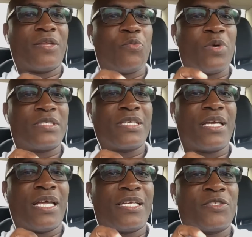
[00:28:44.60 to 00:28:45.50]
once
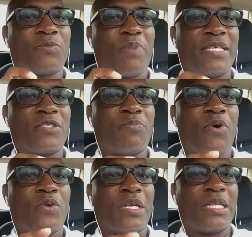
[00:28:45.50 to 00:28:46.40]
again, it's based
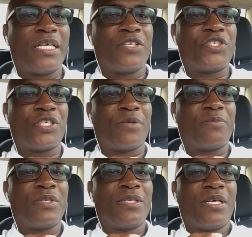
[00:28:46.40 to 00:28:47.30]
upon the leadership.
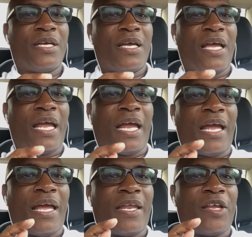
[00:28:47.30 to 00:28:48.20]

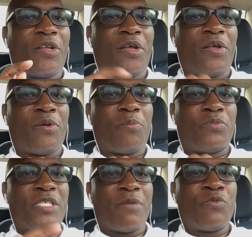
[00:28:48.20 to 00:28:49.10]
And
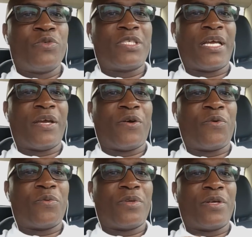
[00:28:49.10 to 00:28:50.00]
Tim
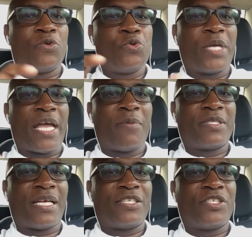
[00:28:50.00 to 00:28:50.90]
Roussel, who came
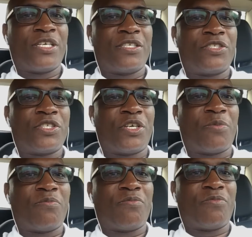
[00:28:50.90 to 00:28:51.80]
into that
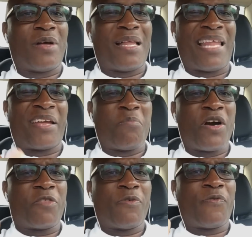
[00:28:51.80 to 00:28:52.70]
dealership like a
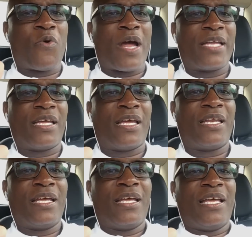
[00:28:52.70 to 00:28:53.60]
month before I
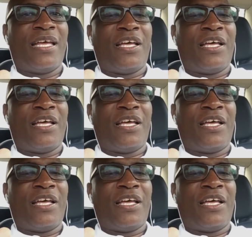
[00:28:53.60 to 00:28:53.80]
did,